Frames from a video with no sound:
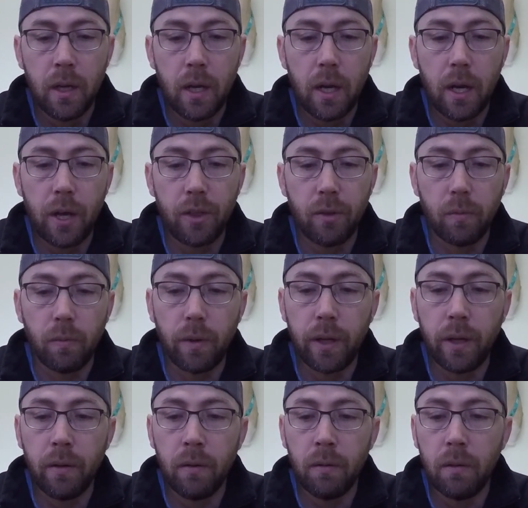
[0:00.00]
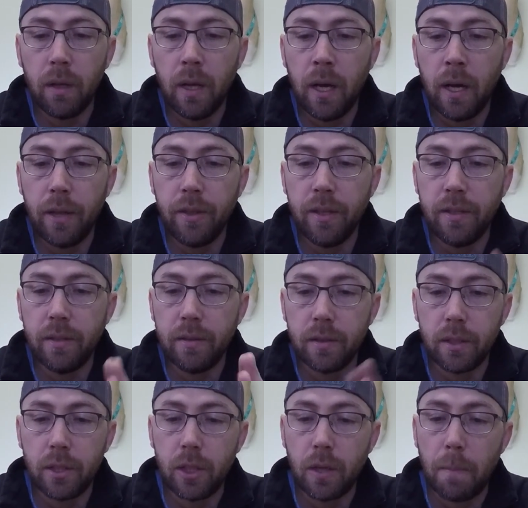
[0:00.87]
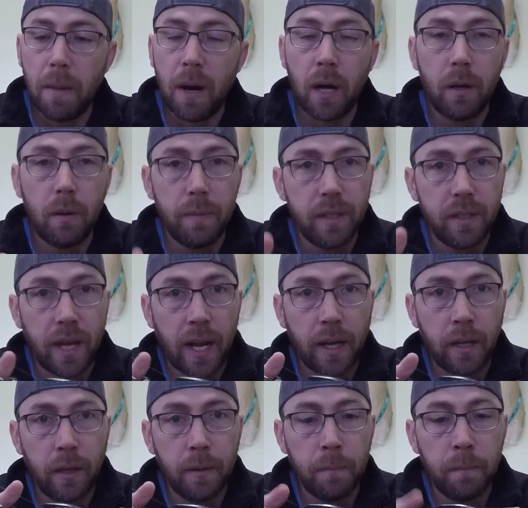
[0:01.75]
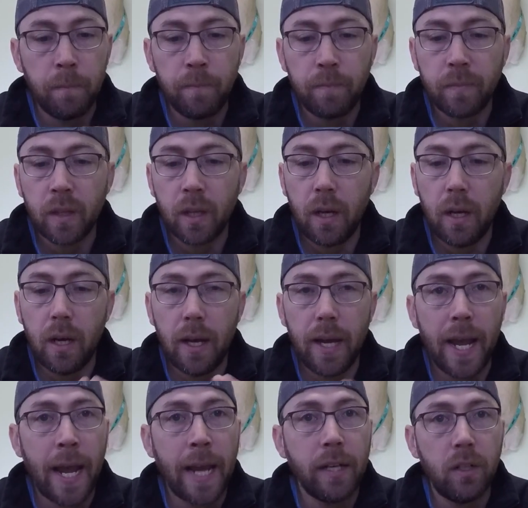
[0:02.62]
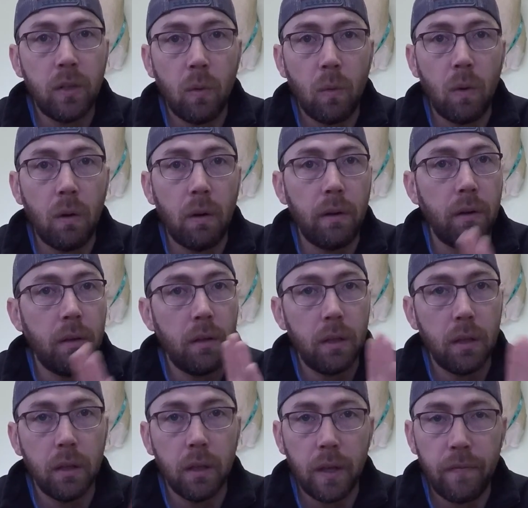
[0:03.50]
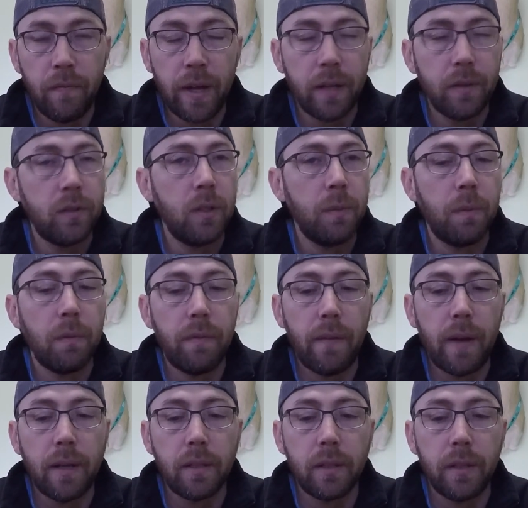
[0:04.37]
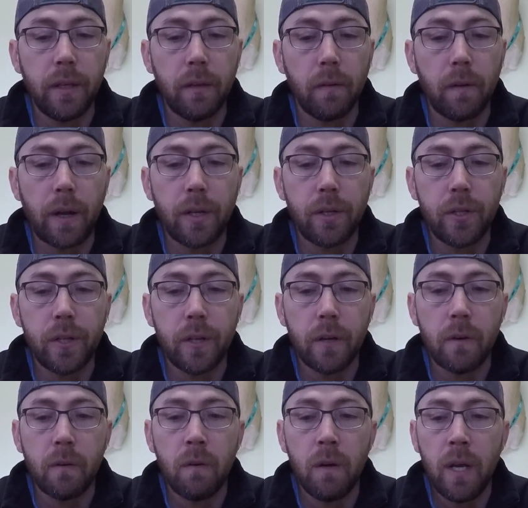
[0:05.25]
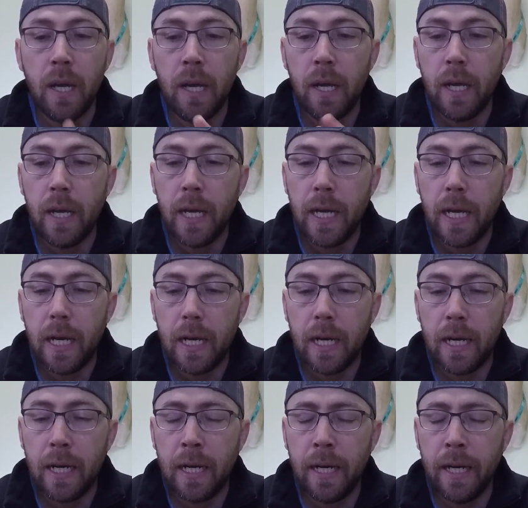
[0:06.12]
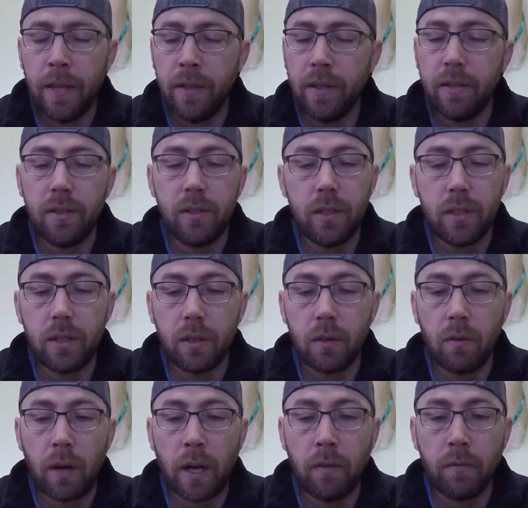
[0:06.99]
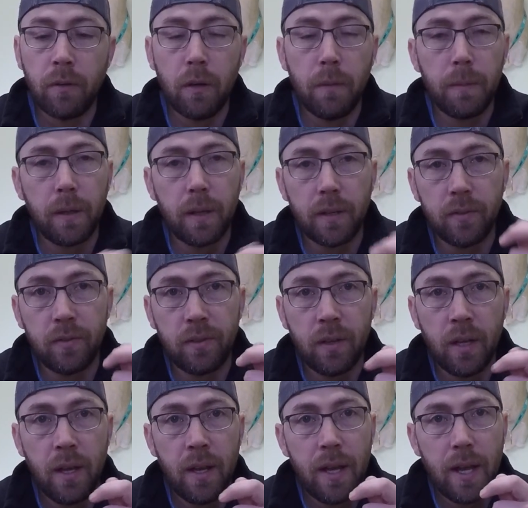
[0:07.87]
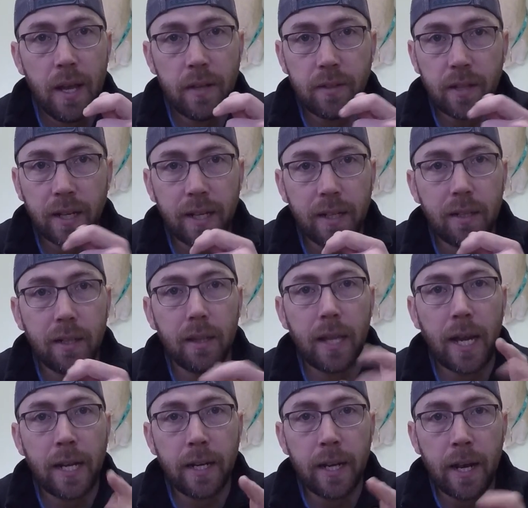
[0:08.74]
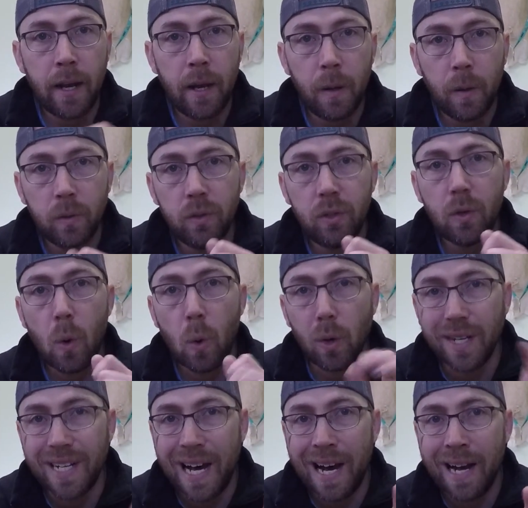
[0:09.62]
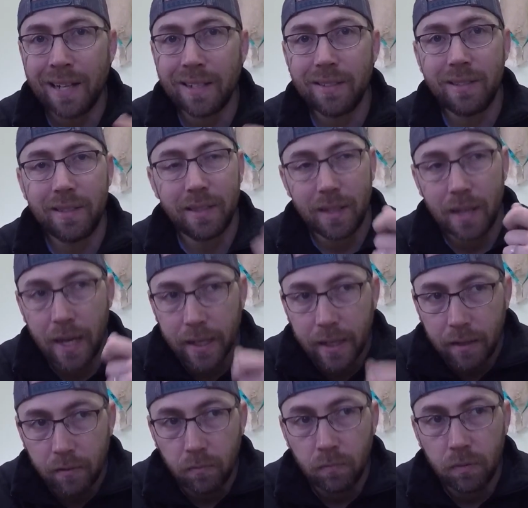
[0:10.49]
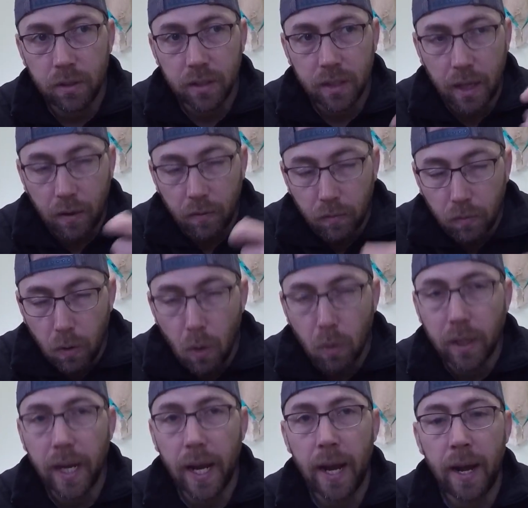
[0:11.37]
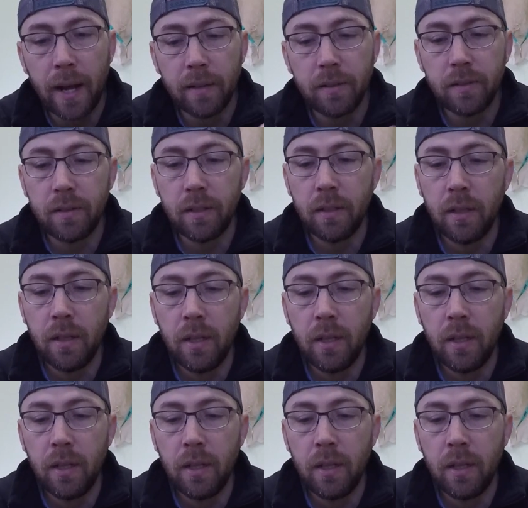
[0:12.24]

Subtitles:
The reel, this is a Shimano Metanium 8-to-1. Love that super fast gear ratio. And this is just a great reel because as I get to lay downs or docks, I can just kind of roll cast